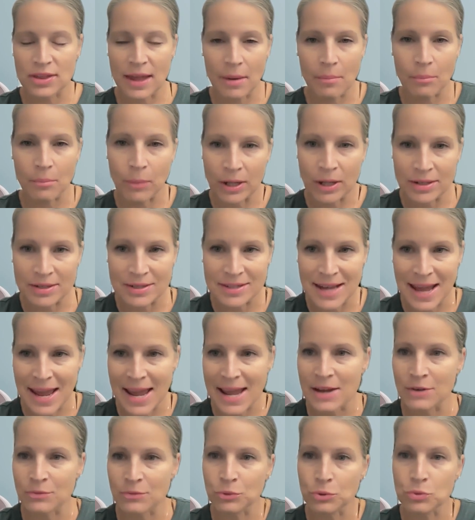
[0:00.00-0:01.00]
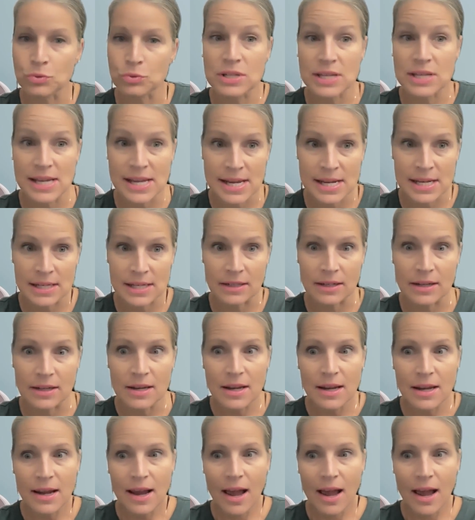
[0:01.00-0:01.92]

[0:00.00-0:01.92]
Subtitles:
that mundane routine.